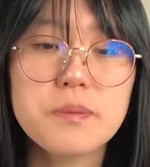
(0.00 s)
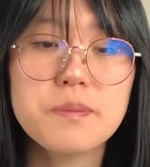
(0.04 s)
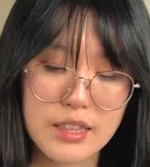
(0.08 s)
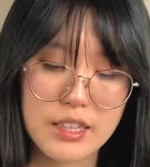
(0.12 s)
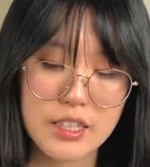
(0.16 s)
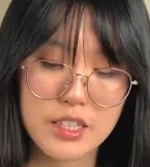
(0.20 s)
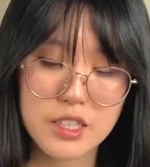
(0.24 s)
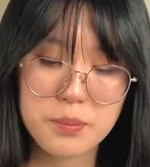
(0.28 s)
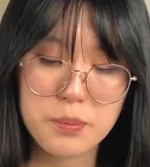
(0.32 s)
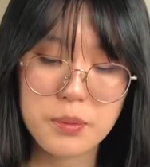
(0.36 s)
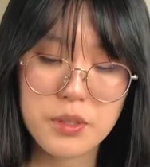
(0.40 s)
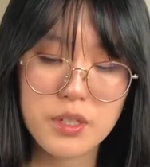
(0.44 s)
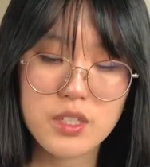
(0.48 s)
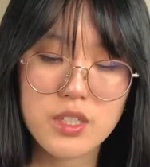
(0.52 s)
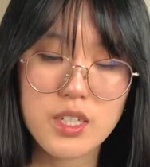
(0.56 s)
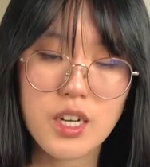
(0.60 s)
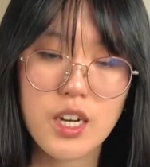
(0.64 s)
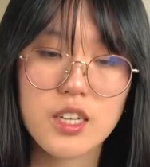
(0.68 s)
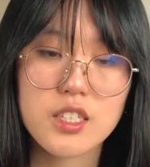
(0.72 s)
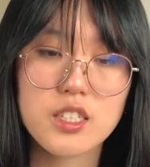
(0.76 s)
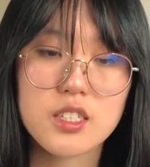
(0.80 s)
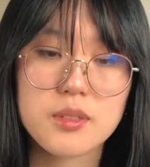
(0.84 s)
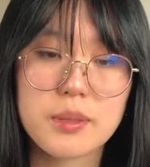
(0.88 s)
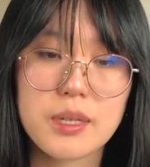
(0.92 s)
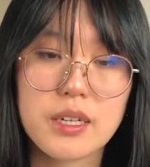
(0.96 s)
This book
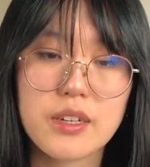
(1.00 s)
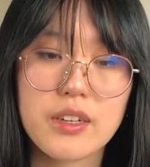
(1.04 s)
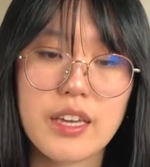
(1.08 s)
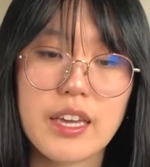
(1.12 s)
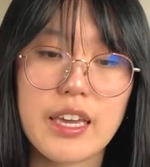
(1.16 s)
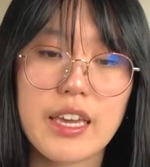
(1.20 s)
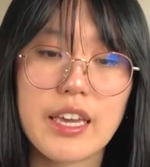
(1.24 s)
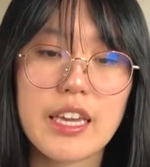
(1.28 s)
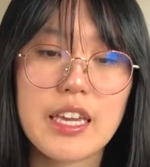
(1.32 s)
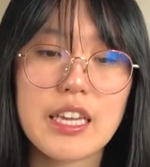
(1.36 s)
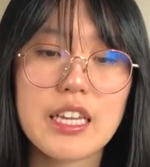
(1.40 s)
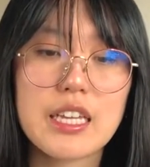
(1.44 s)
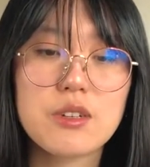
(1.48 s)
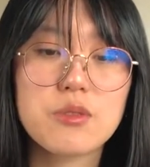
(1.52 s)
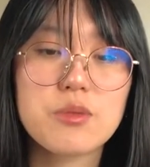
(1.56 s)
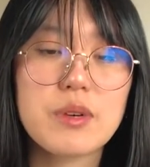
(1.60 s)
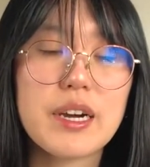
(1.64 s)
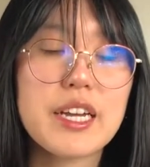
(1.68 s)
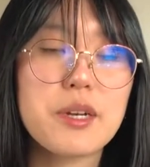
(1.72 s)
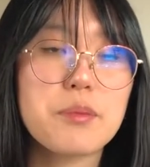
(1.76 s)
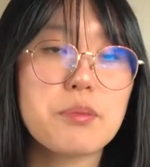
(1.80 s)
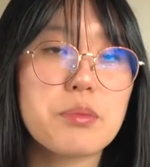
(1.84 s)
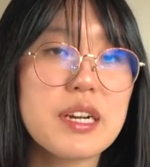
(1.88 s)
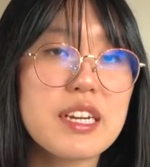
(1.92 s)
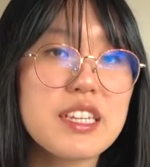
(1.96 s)
talks about a
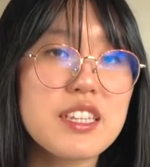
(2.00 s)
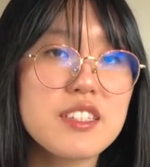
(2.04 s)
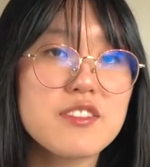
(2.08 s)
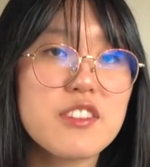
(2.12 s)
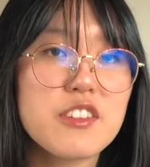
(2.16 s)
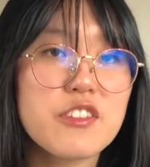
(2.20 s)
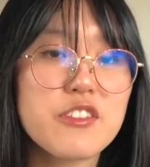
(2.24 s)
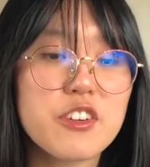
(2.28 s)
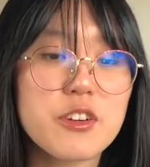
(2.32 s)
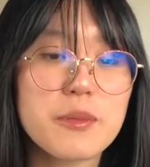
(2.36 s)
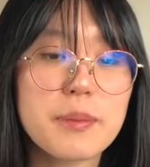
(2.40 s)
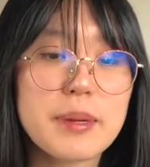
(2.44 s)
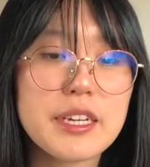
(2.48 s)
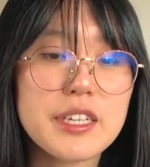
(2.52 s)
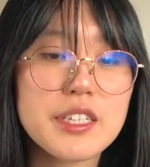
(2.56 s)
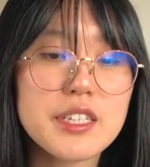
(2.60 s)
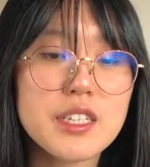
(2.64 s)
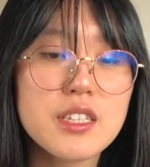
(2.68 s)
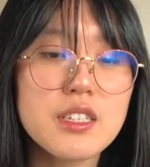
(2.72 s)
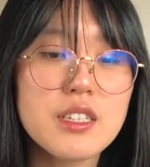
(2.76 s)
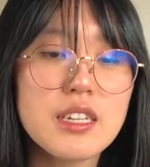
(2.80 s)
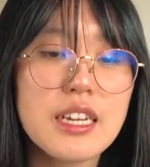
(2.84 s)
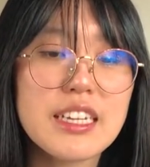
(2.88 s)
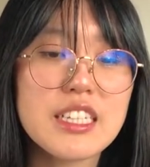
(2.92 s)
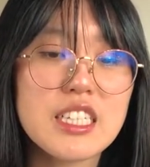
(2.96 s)
wide breadth of
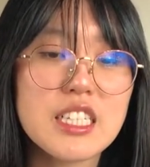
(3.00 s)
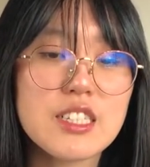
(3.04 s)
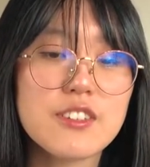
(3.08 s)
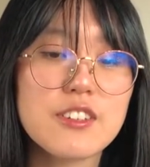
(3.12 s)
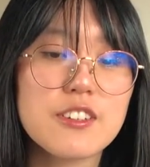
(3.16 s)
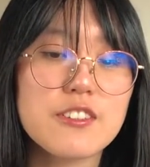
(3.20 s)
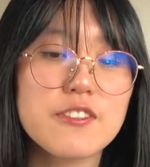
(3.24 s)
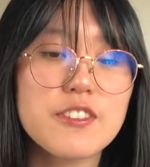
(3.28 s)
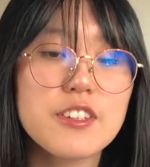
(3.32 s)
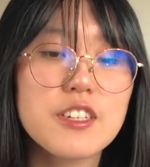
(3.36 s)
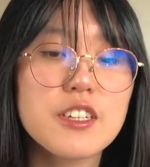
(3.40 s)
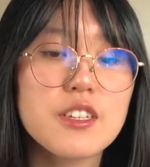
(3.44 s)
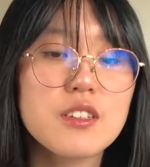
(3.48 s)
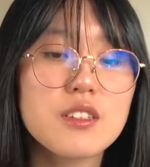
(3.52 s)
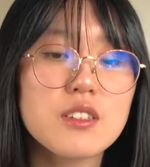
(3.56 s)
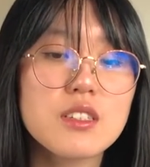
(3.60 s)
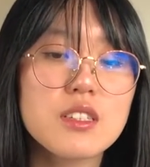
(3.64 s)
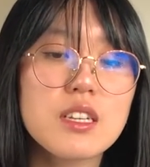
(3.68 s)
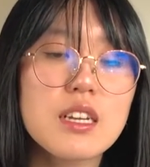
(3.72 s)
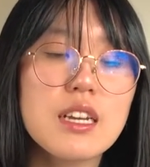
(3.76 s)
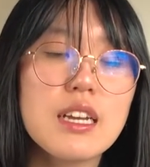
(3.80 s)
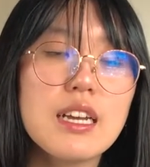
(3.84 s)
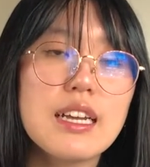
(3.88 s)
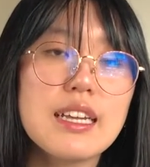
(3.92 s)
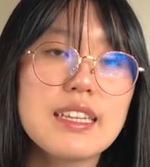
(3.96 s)
information in different fields